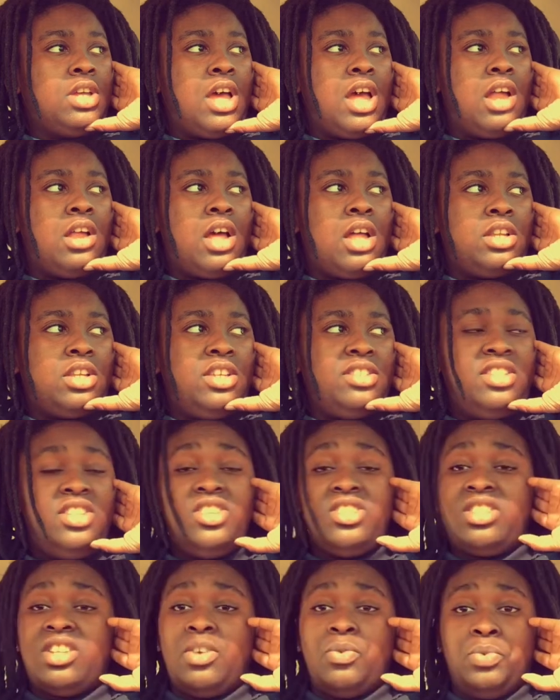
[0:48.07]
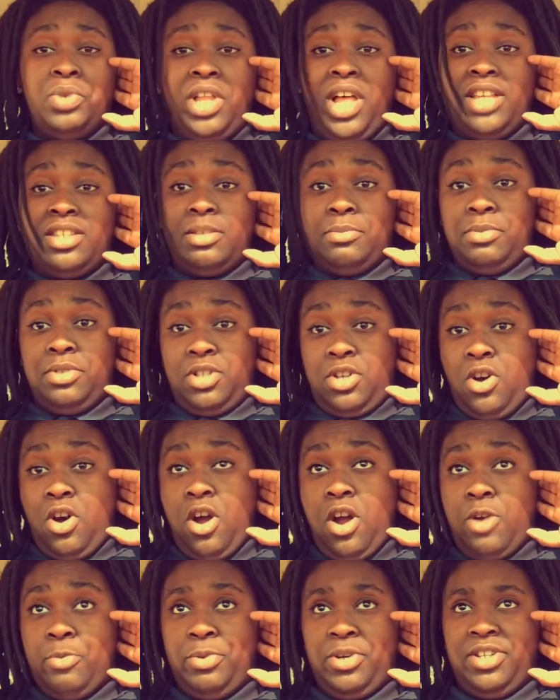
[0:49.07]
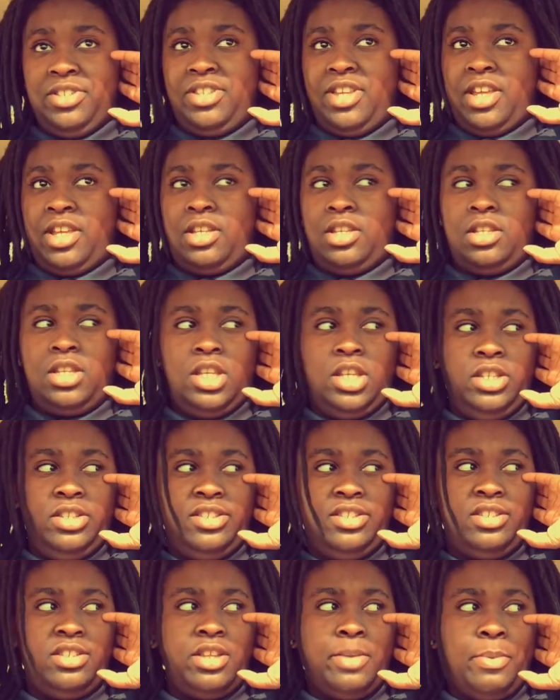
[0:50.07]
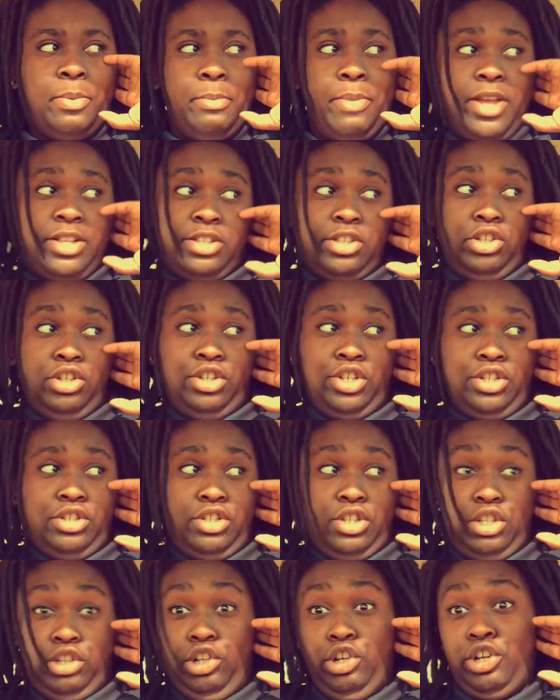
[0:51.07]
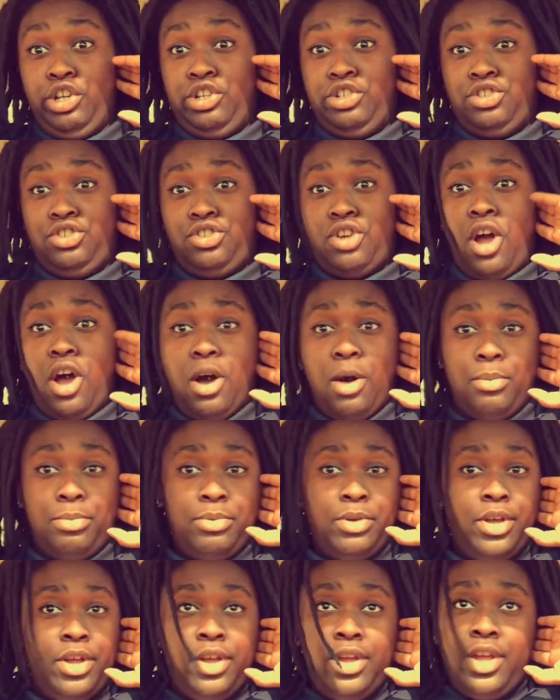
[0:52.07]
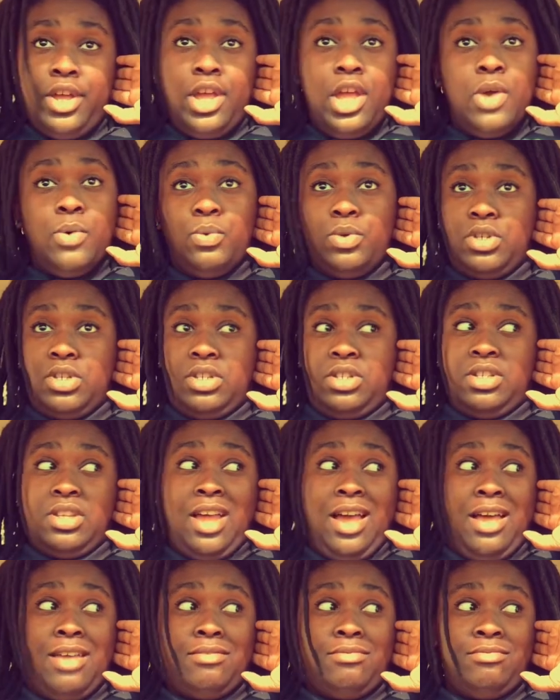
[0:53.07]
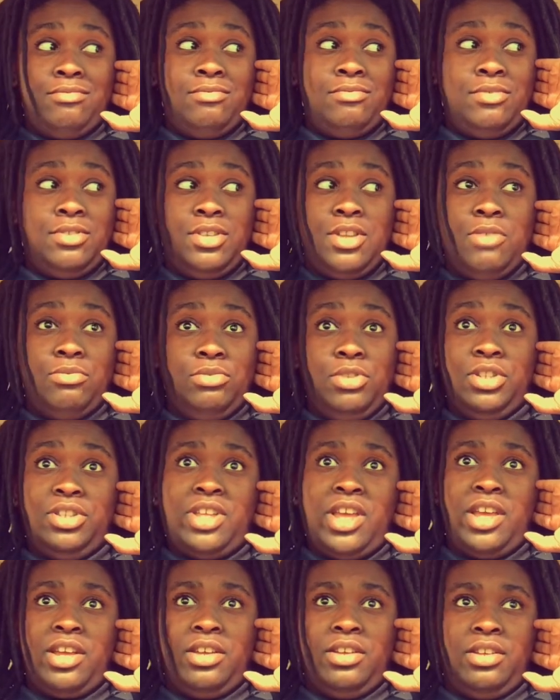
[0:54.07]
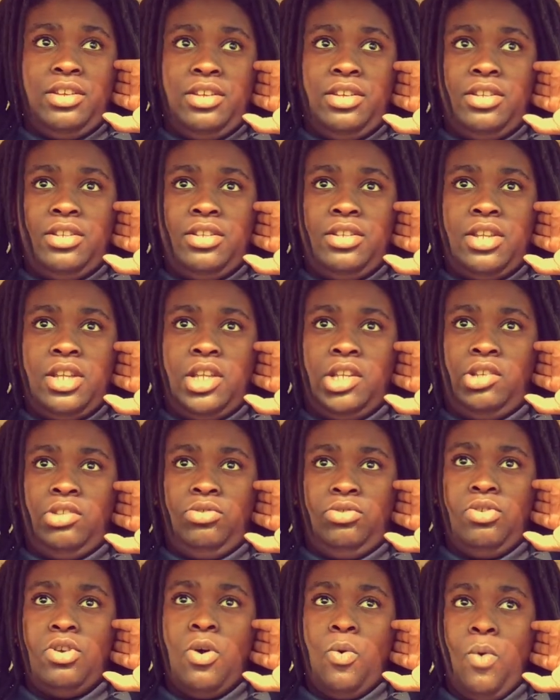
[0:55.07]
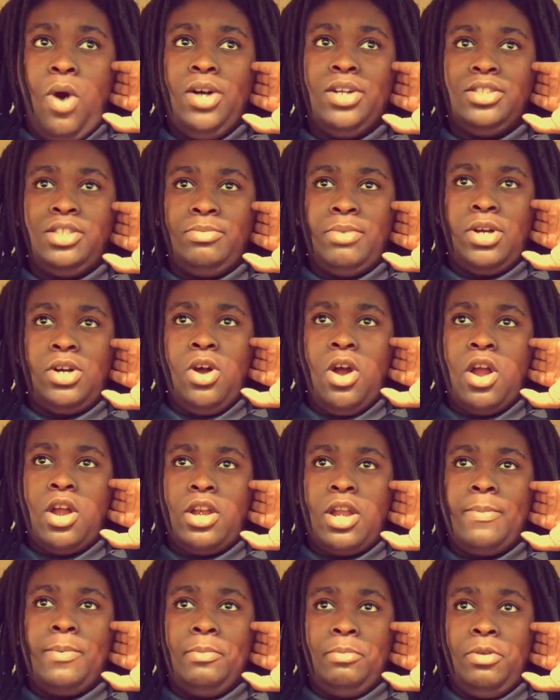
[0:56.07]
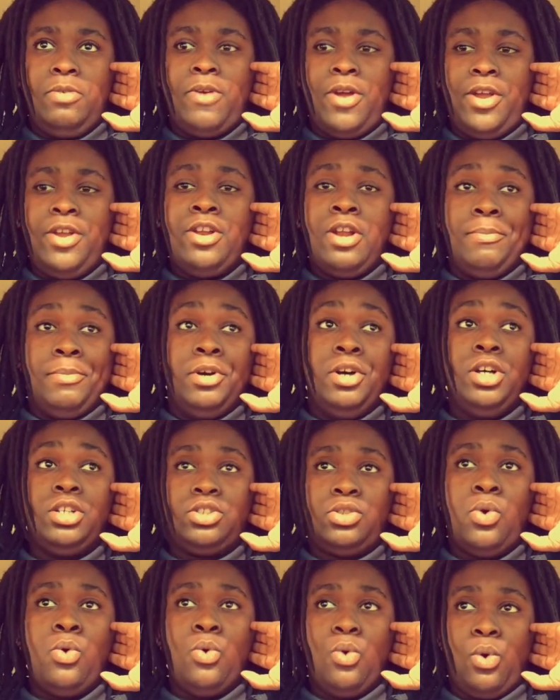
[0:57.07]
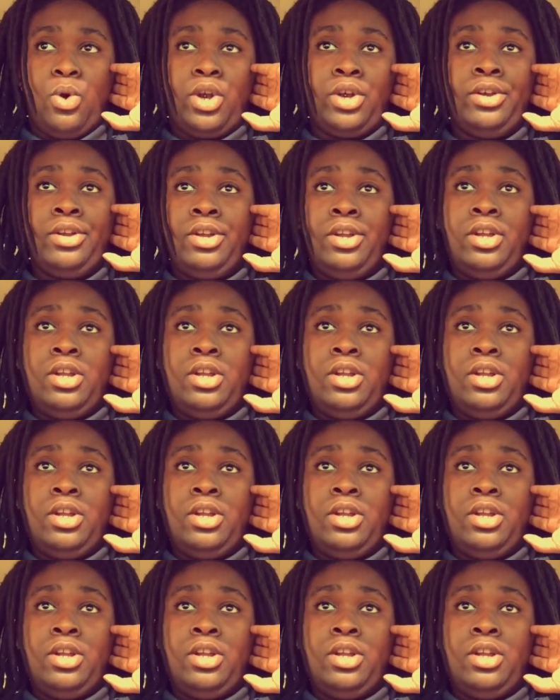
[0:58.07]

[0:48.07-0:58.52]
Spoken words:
I guess he just don't realize I'm in the car because, like, he's stepping back to look at his job, which is not, don't look that good. And you're gonna walk into my car and I'm gonna be right here and I'm gonna hook the horn.